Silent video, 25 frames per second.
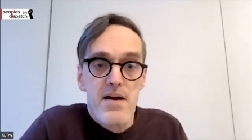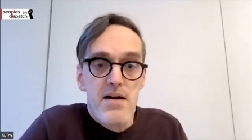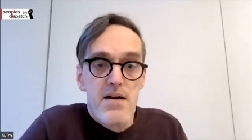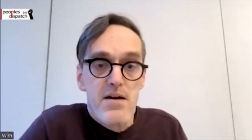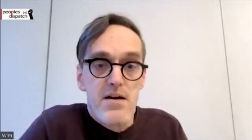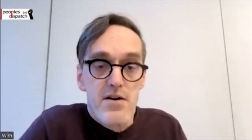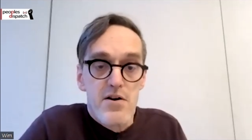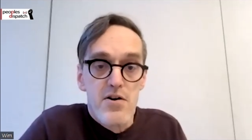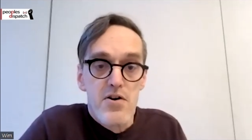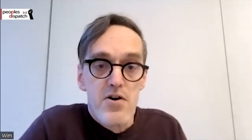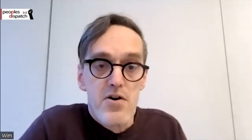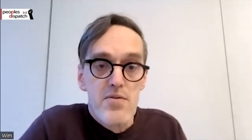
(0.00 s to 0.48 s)

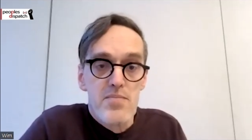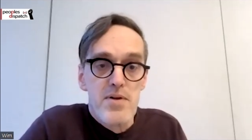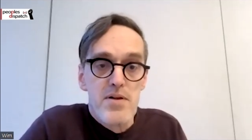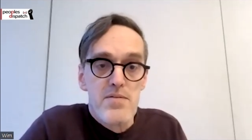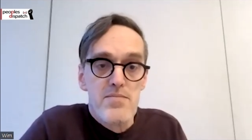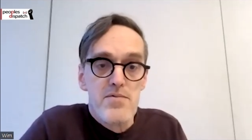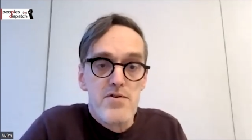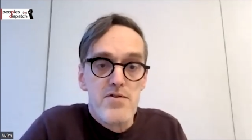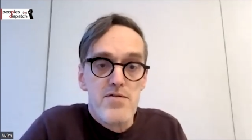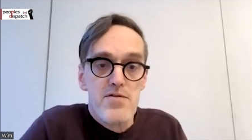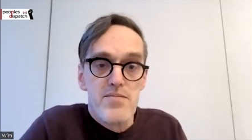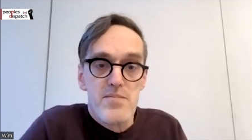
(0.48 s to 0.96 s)
a global
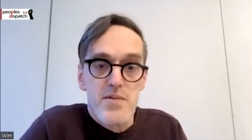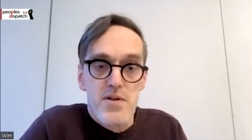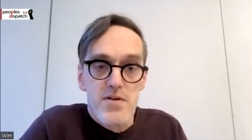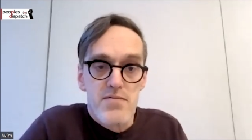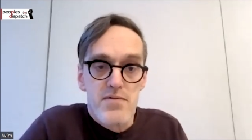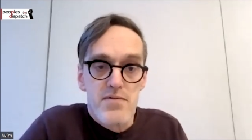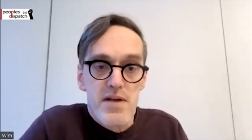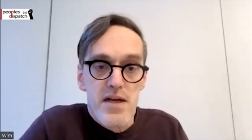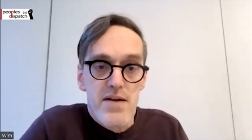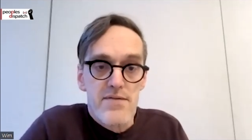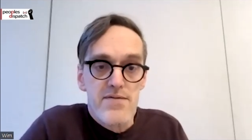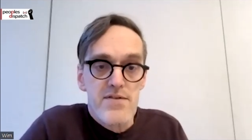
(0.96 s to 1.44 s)
movement.
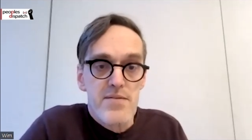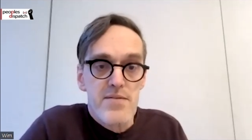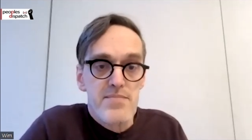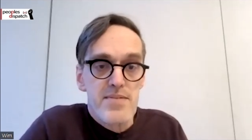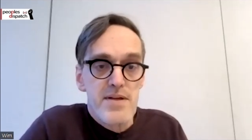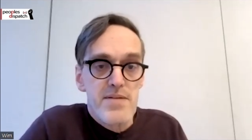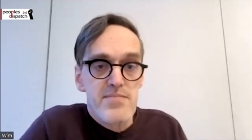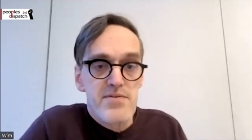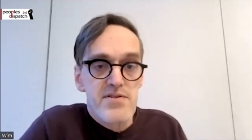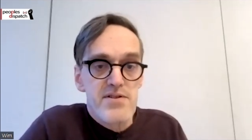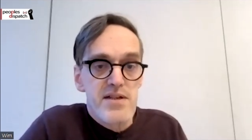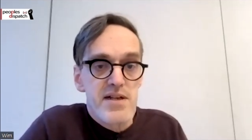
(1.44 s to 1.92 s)
We have the
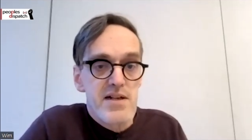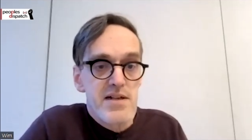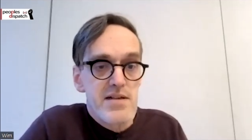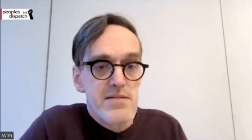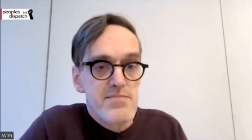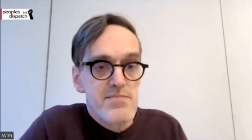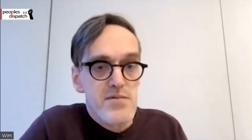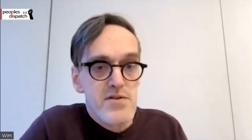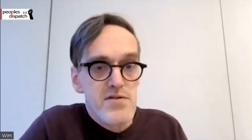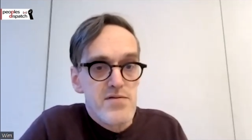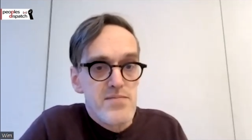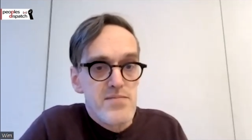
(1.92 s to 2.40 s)
People's
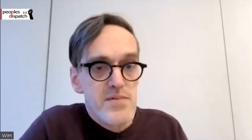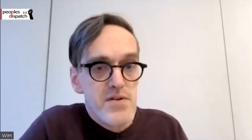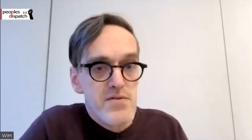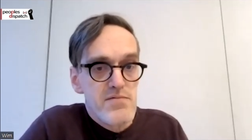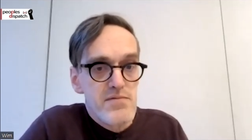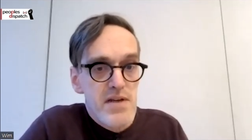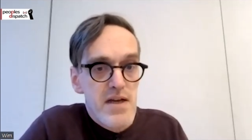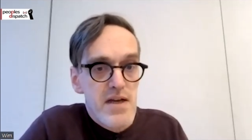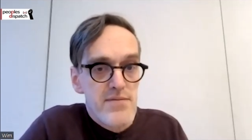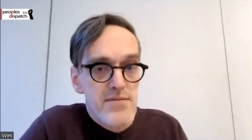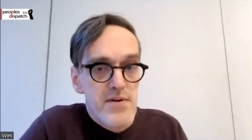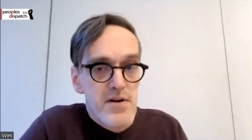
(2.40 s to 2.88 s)
Health Movement.
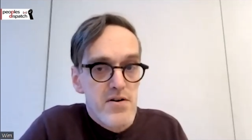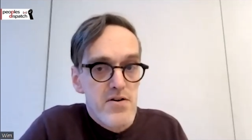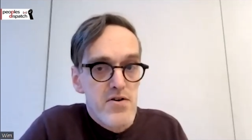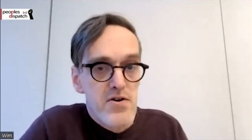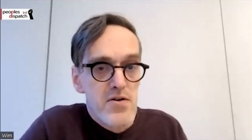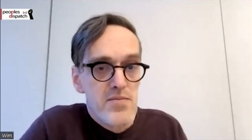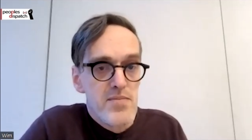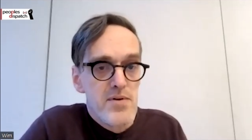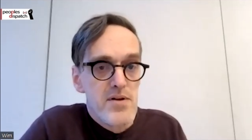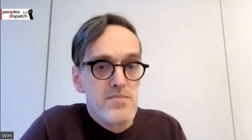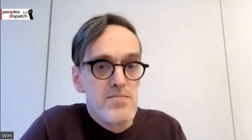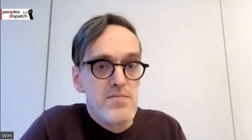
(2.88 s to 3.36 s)
We have a
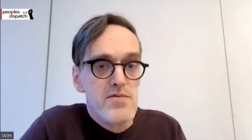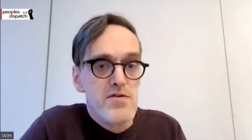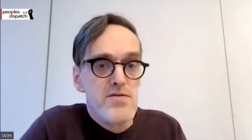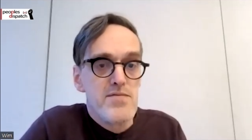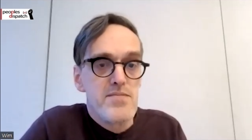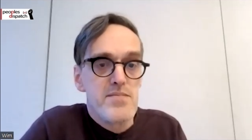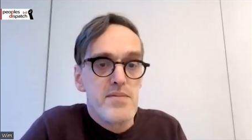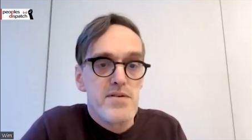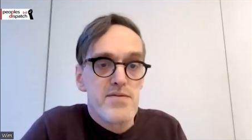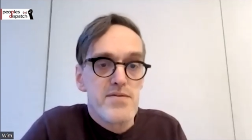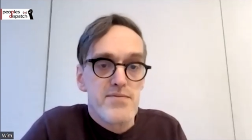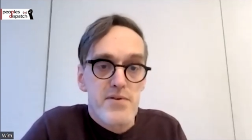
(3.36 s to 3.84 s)
global
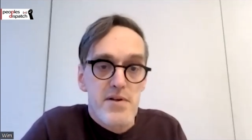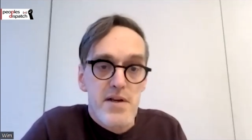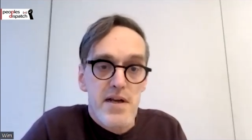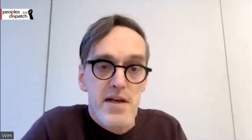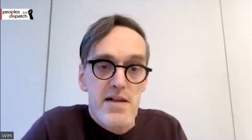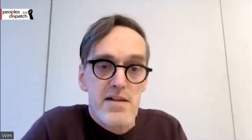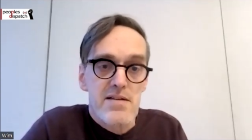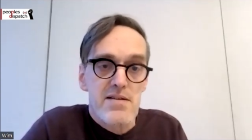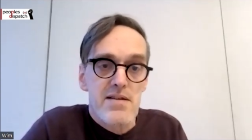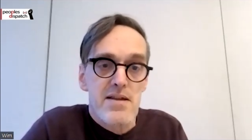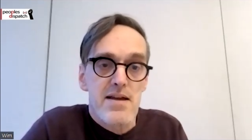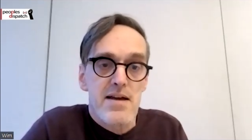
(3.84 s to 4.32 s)
movement for
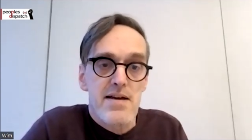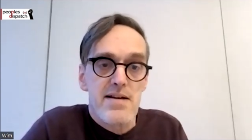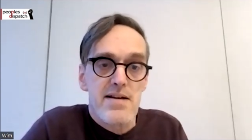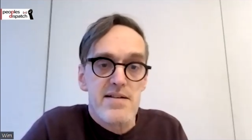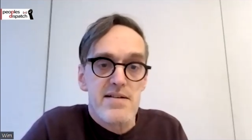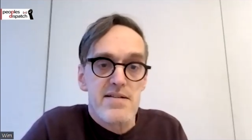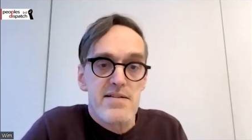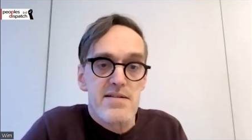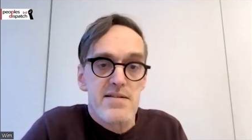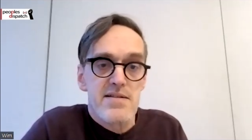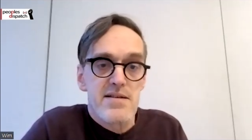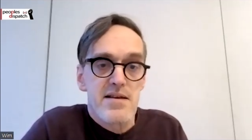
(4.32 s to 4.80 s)
health
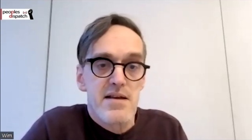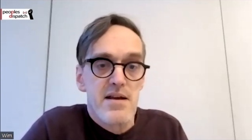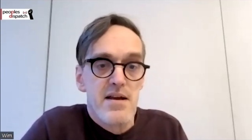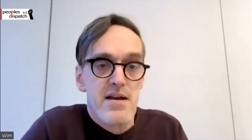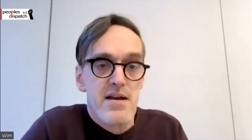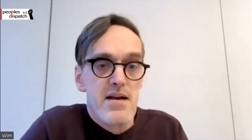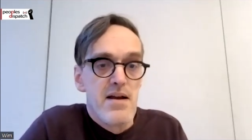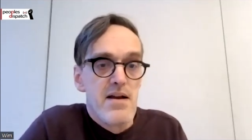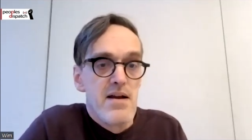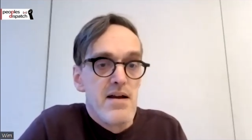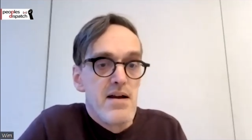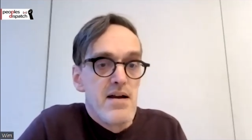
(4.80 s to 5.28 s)
rights,
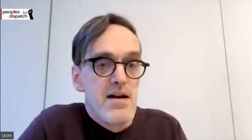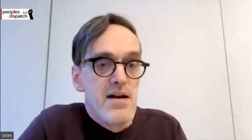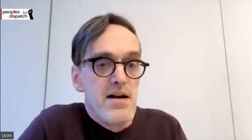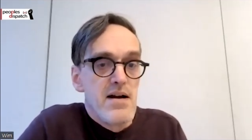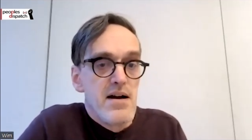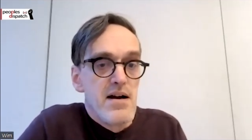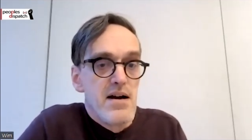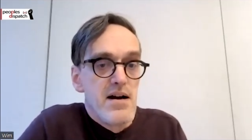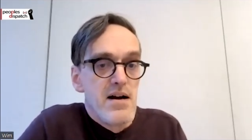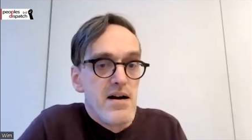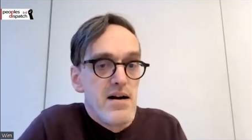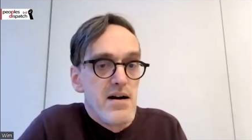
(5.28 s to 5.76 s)

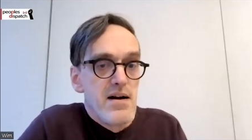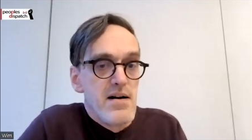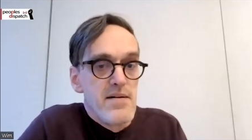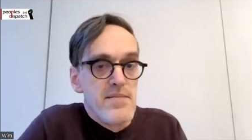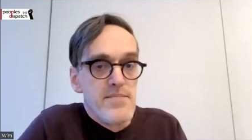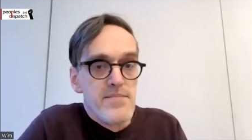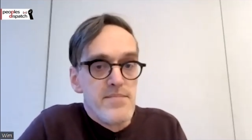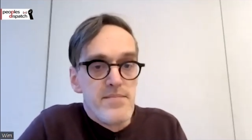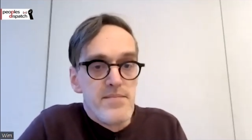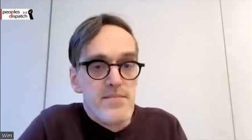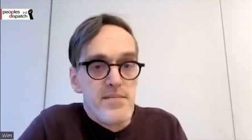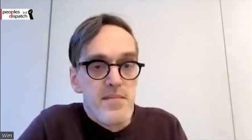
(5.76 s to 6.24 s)

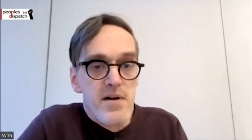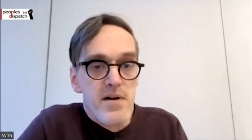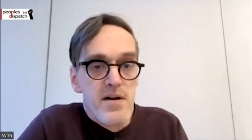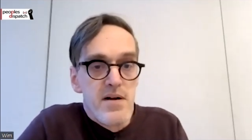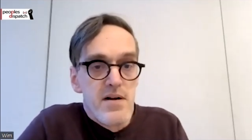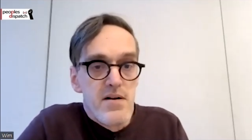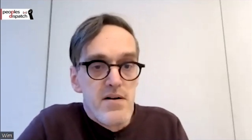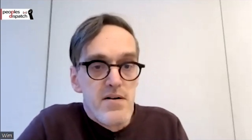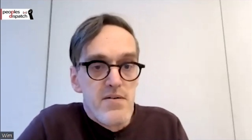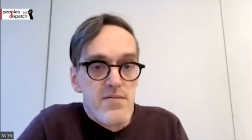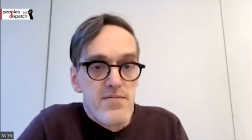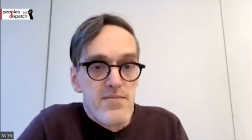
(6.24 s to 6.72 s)
um,
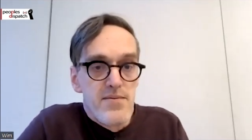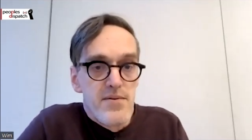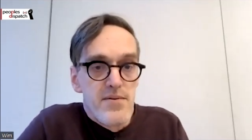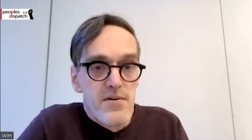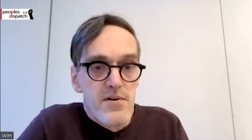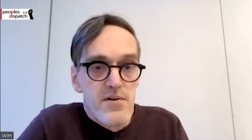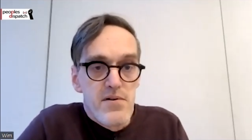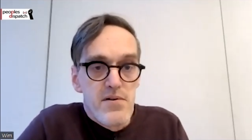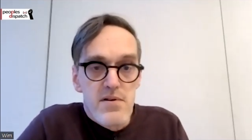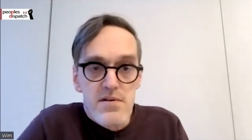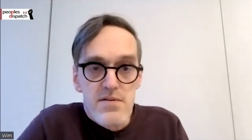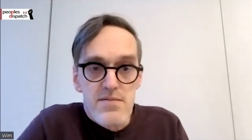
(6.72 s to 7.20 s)

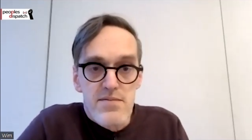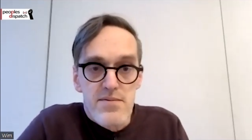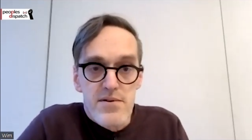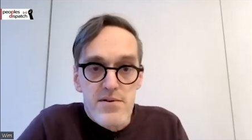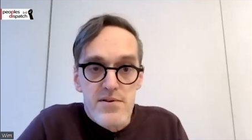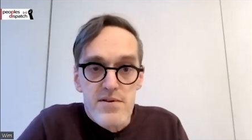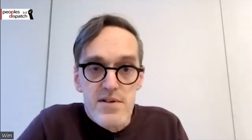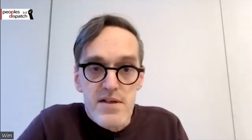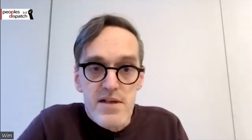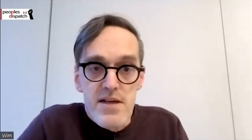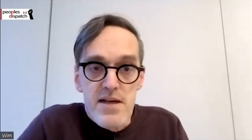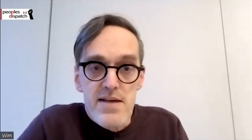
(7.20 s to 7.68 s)
for, for
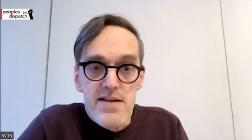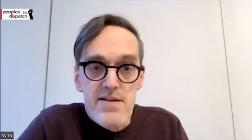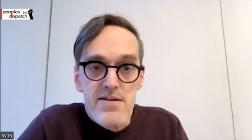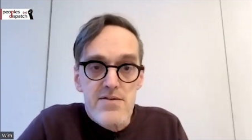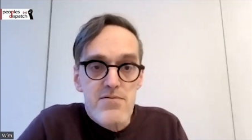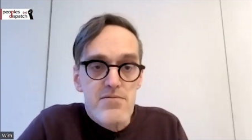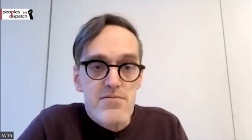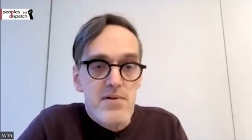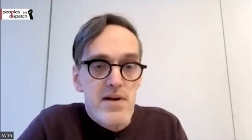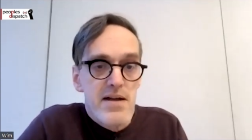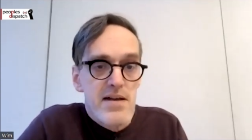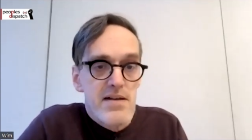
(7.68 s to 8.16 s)
the right
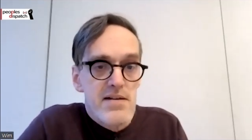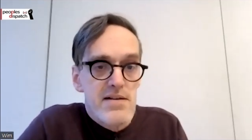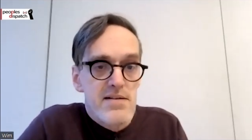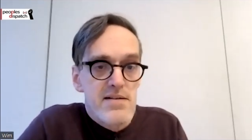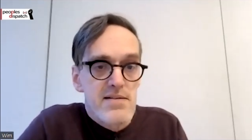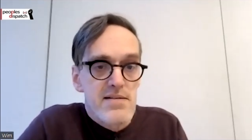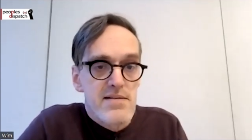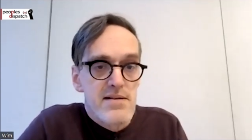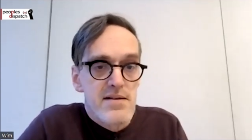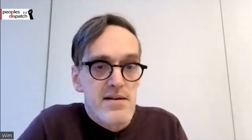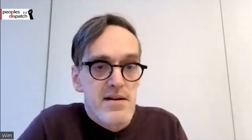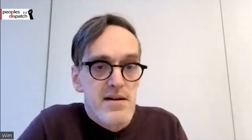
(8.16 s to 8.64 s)
to
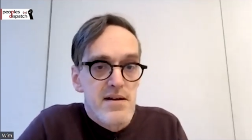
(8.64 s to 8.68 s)
health.